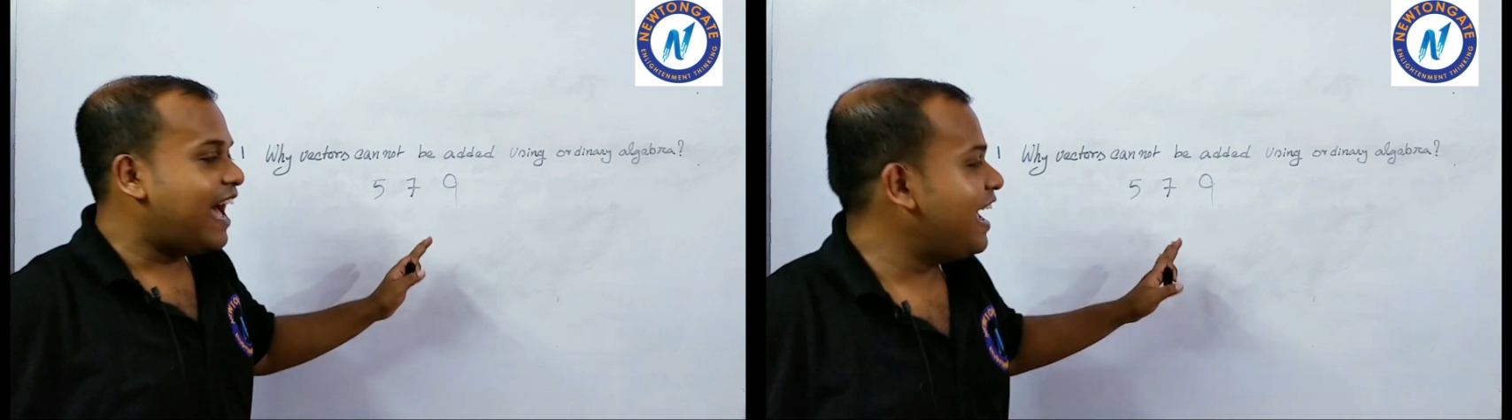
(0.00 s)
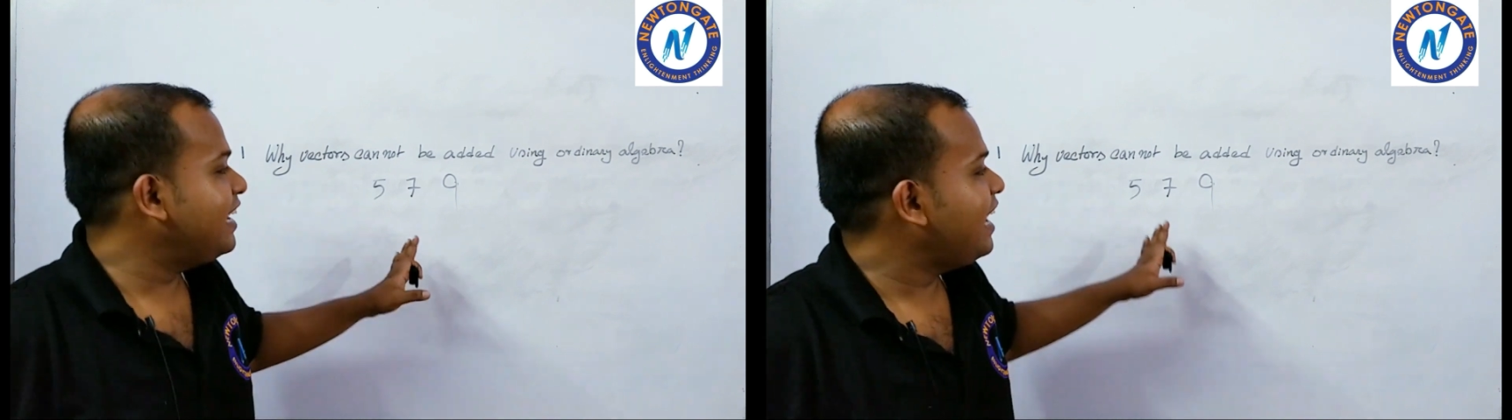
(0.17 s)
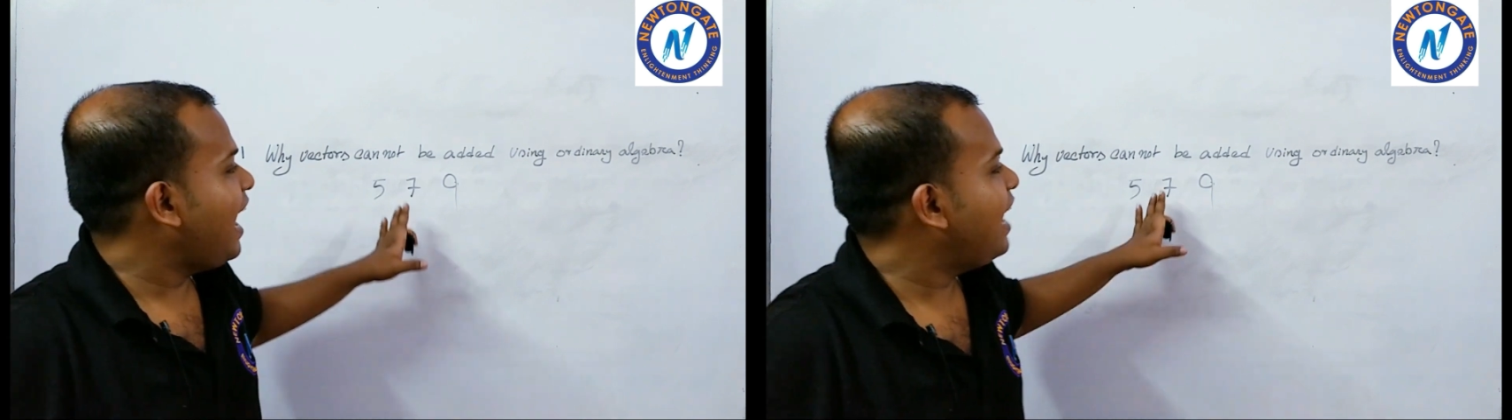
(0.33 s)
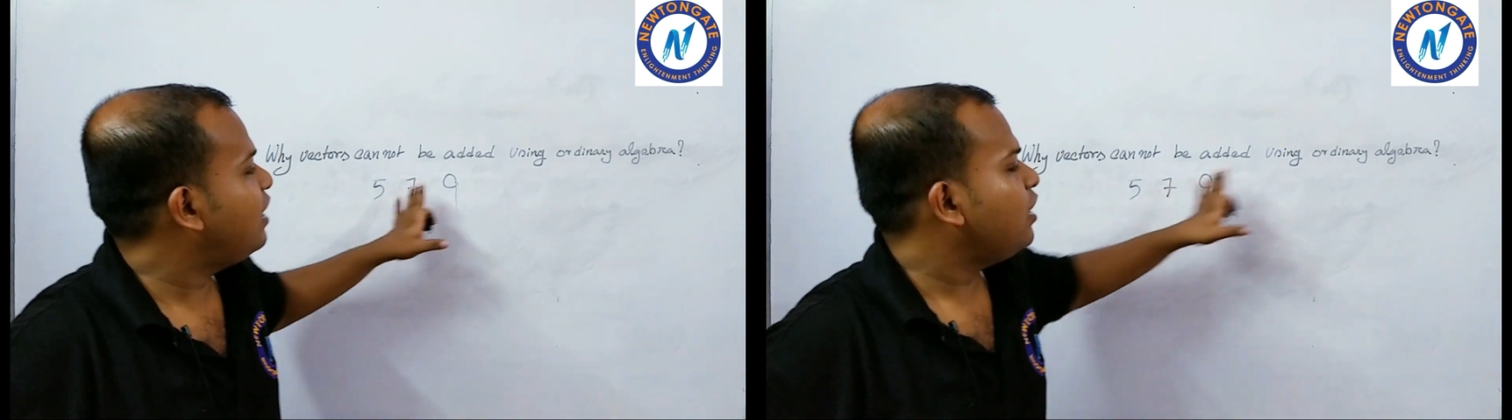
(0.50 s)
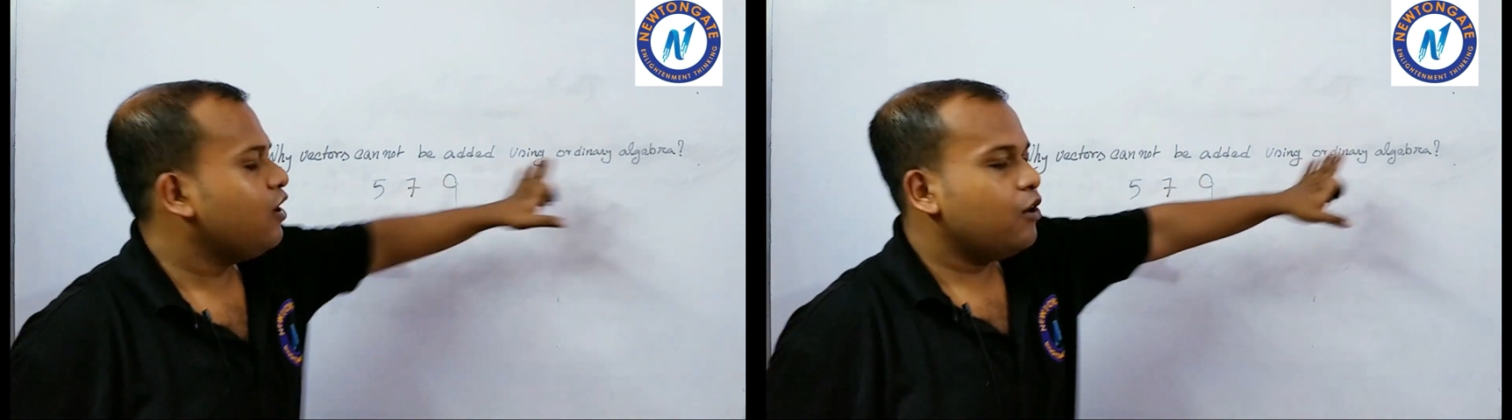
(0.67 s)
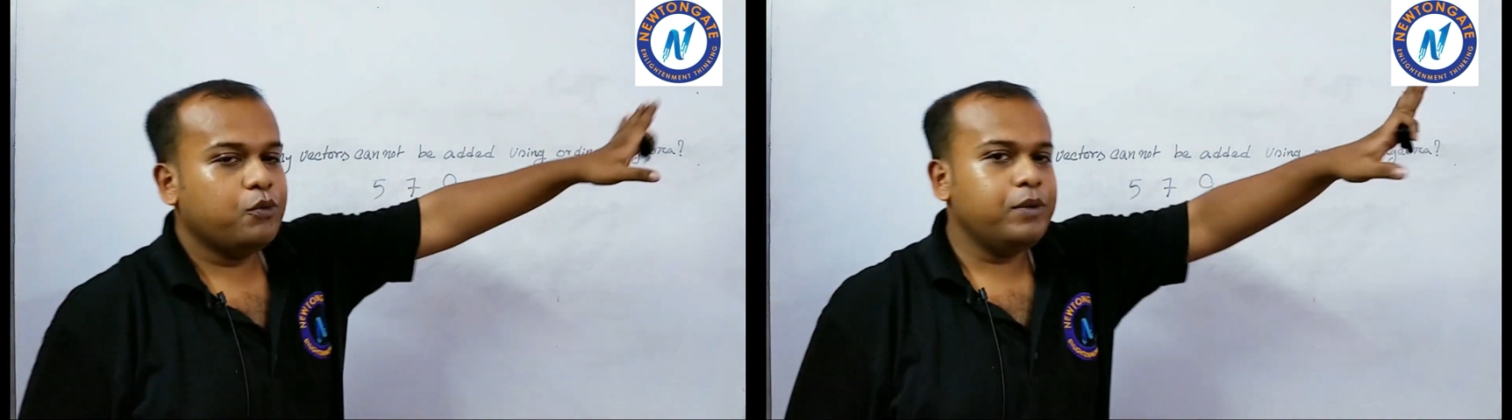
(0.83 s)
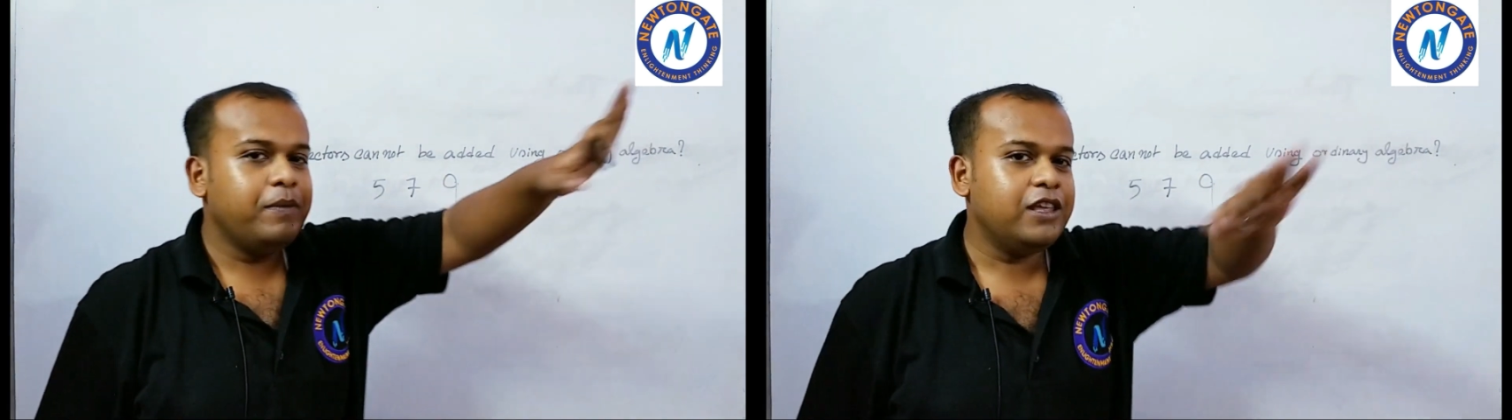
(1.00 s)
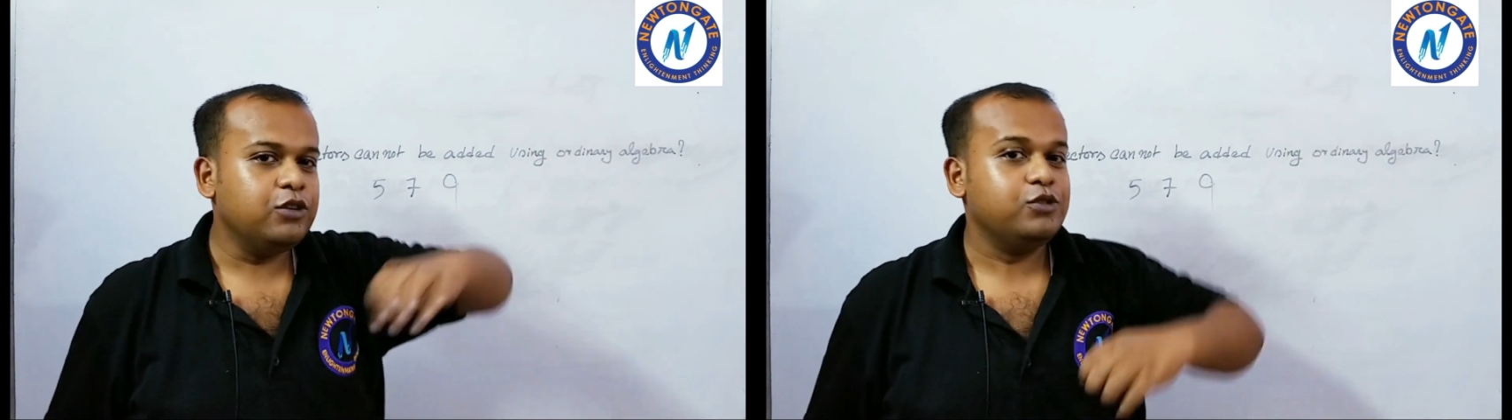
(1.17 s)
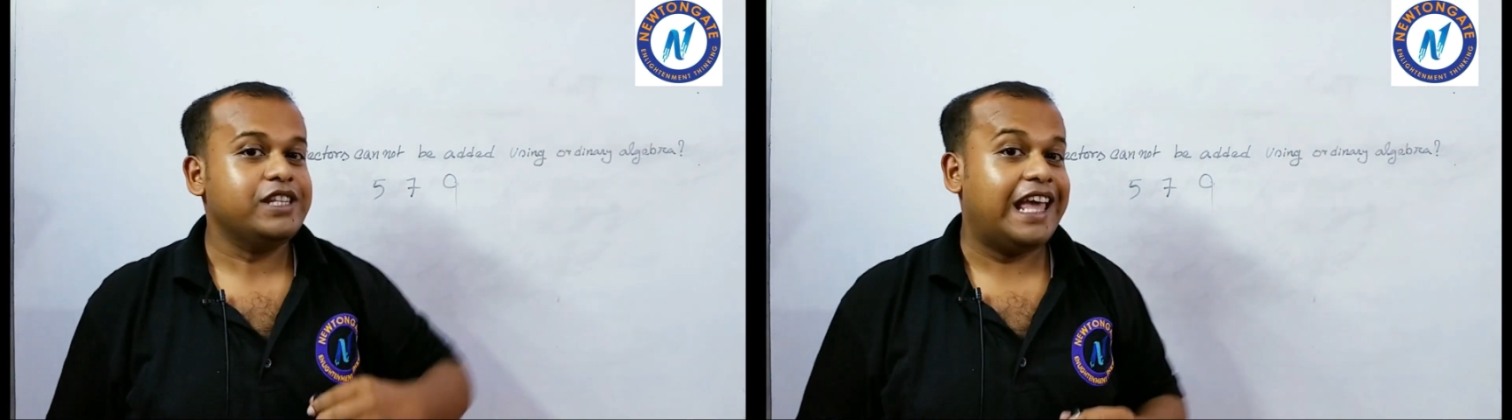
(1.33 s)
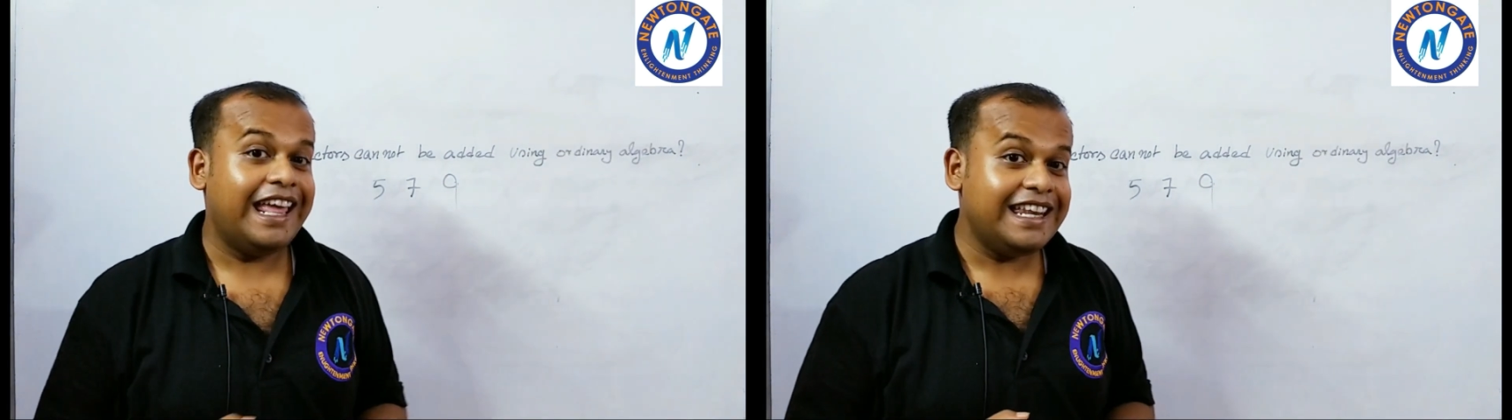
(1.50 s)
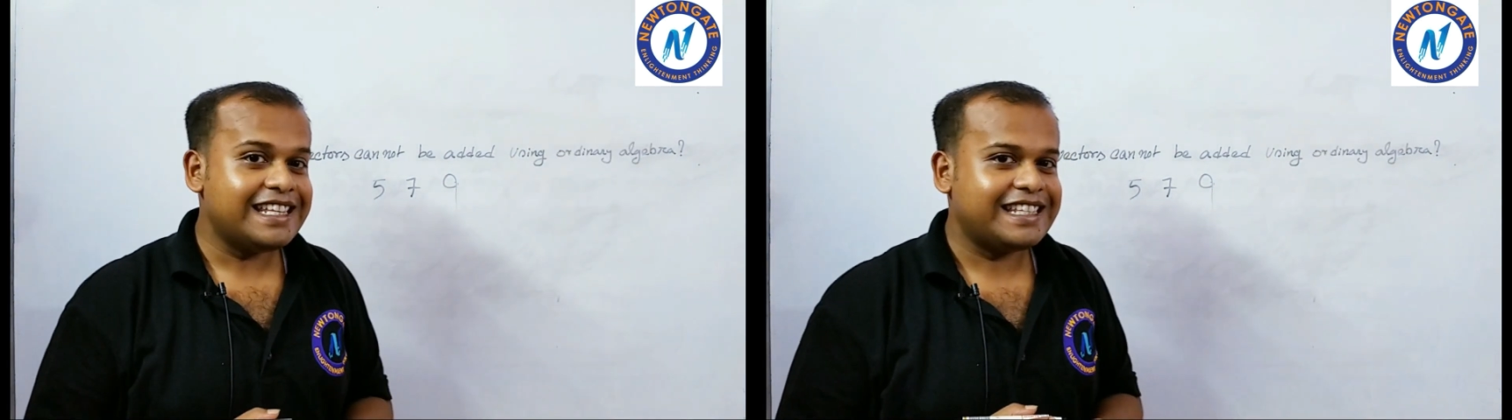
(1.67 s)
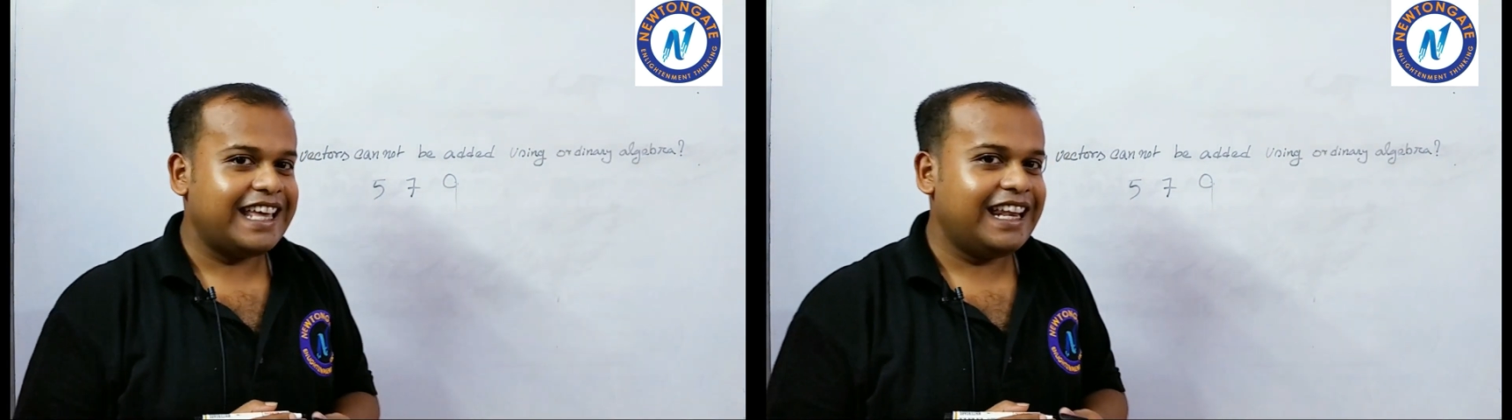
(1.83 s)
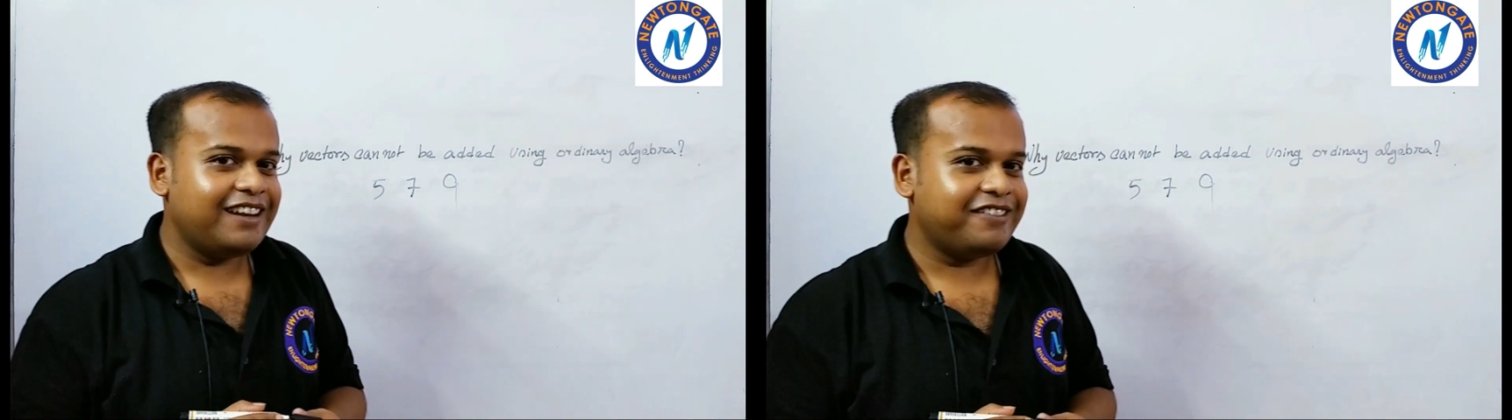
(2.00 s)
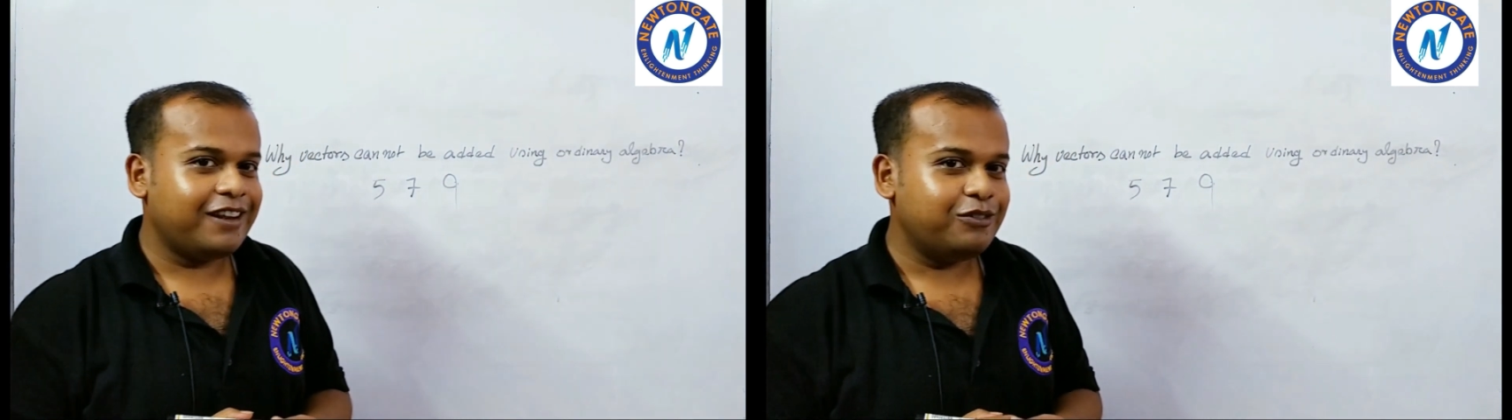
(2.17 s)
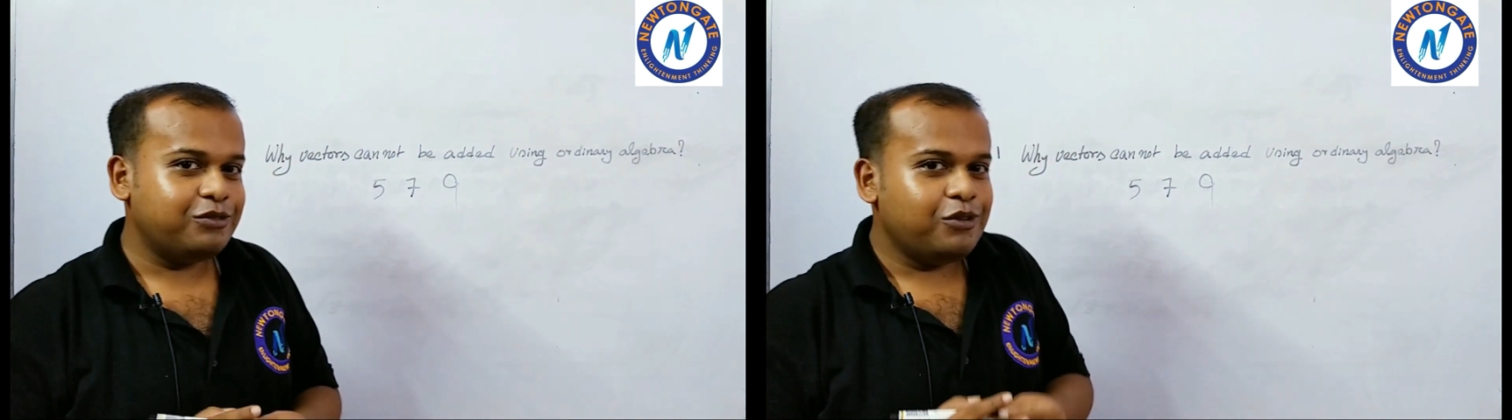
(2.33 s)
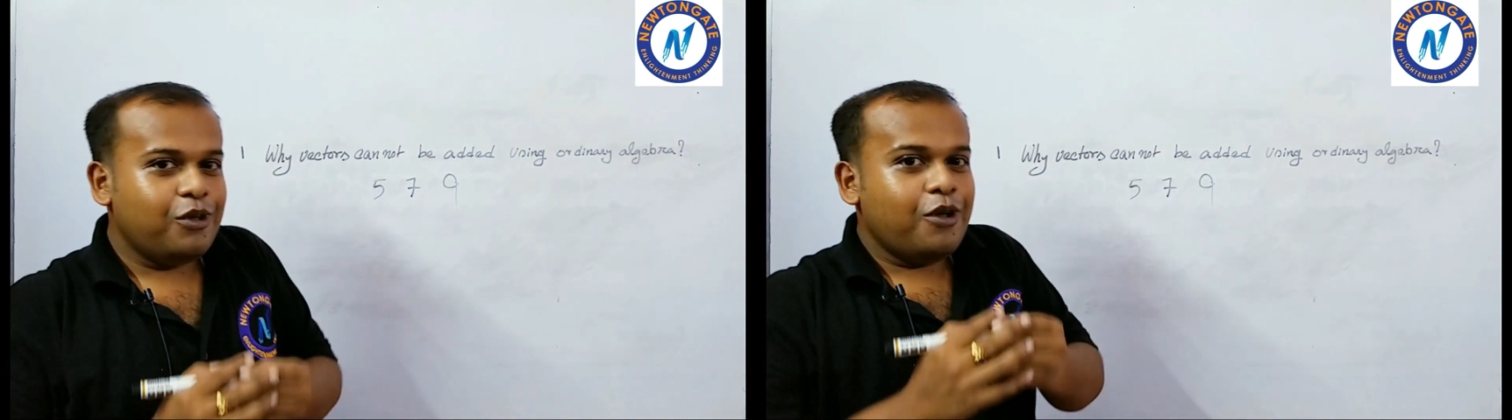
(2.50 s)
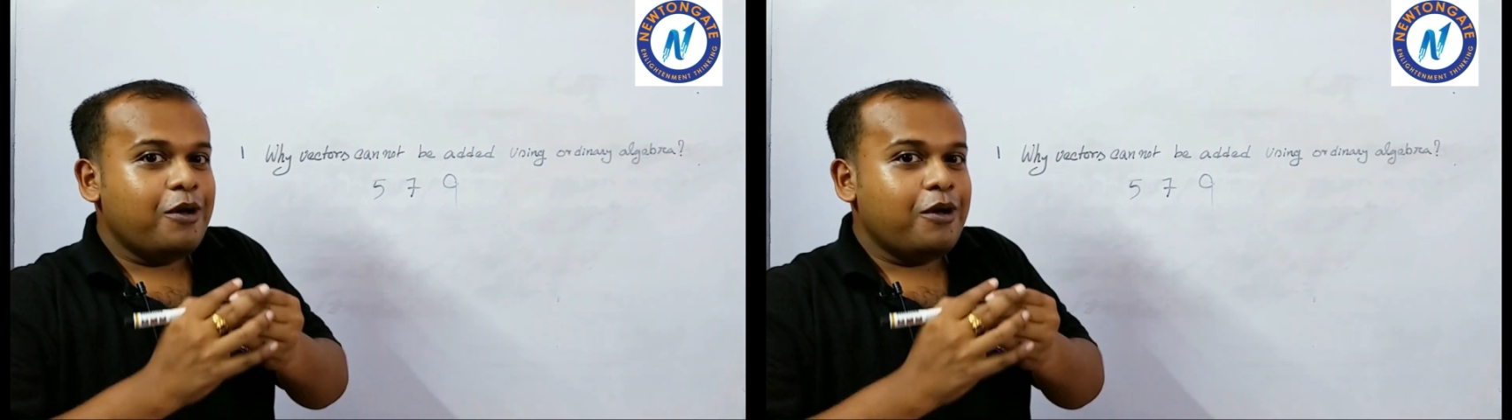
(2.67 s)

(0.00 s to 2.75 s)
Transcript: and we may use any scalar value.